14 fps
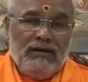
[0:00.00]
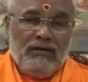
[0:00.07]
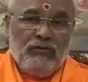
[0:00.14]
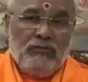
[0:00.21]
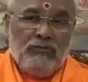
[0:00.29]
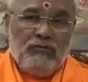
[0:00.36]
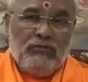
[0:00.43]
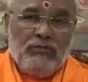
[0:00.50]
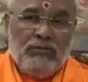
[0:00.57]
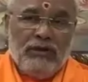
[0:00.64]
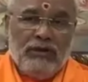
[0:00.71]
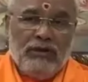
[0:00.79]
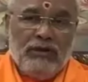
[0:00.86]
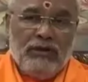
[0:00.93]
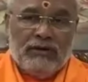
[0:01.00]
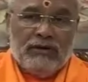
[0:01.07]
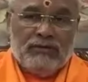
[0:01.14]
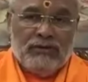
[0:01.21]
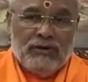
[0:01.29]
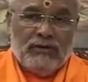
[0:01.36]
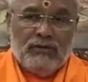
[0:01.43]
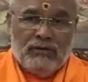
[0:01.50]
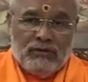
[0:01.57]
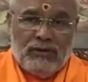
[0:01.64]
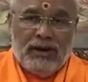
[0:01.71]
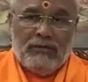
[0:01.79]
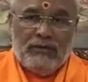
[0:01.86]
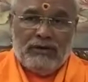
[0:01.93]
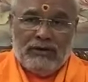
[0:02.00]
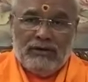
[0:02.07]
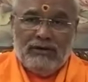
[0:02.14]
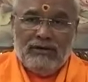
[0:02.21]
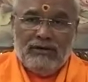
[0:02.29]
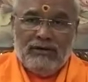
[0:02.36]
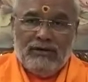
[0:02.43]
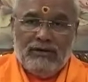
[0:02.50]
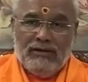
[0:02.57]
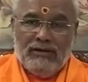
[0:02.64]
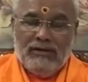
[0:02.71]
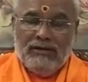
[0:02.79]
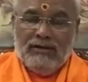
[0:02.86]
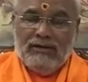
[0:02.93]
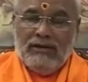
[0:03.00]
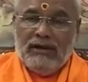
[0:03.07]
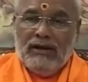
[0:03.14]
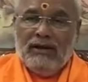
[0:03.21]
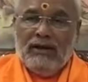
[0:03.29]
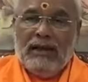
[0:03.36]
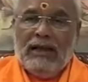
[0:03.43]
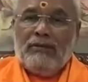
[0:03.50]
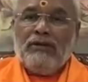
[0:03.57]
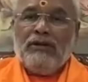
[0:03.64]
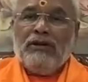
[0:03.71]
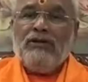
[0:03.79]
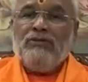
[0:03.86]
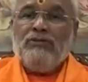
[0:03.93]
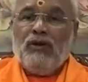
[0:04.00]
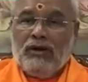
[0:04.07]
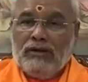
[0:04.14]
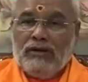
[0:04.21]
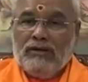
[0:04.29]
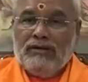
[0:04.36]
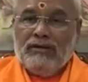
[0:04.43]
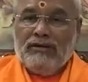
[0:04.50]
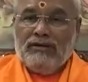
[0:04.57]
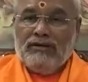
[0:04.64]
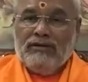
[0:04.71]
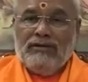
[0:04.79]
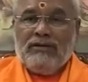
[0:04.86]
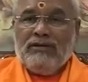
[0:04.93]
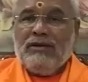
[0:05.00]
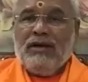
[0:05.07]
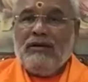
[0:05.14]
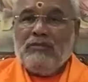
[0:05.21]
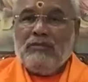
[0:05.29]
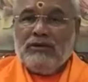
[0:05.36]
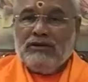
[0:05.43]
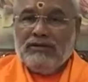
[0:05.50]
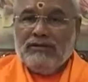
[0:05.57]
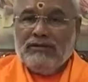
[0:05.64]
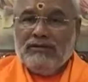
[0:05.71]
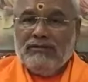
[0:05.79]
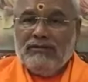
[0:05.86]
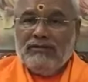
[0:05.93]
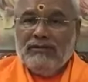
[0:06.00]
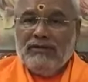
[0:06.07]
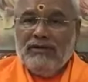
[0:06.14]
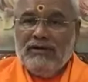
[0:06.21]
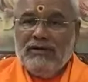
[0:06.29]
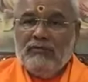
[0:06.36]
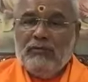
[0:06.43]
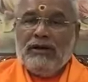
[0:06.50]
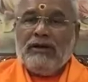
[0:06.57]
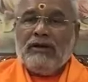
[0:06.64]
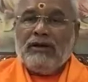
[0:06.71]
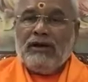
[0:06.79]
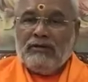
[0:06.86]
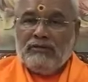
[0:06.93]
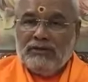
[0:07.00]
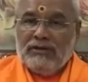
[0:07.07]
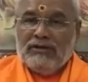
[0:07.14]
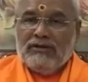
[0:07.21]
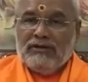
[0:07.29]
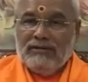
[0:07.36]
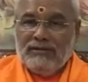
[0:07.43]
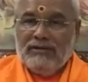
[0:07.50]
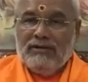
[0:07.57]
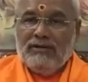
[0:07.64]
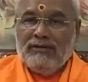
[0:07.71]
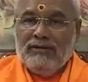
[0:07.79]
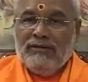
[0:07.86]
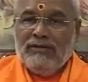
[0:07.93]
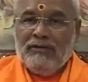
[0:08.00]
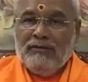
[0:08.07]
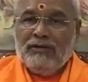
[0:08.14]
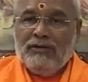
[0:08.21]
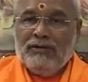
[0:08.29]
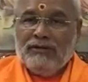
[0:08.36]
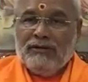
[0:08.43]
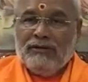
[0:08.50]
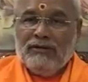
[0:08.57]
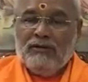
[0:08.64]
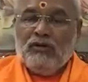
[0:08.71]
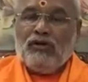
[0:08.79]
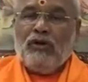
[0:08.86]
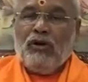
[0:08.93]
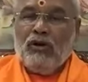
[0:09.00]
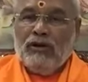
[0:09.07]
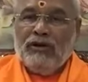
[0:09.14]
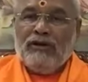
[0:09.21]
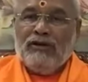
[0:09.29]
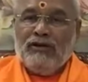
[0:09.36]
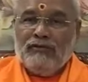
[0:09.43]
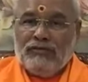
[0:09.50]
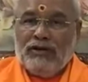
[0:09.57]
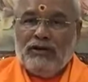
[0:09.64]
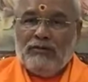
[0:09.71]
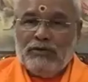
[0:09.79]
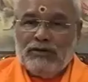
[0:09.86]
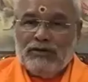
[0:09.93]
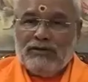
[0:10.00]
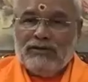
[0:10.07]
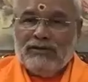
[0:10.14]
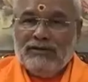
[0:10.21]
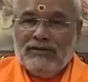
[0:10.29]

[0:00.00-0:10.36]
You believers will go to heaven. And heaven is what? Just kamas. Better kamas. I mean, good quality of kamas.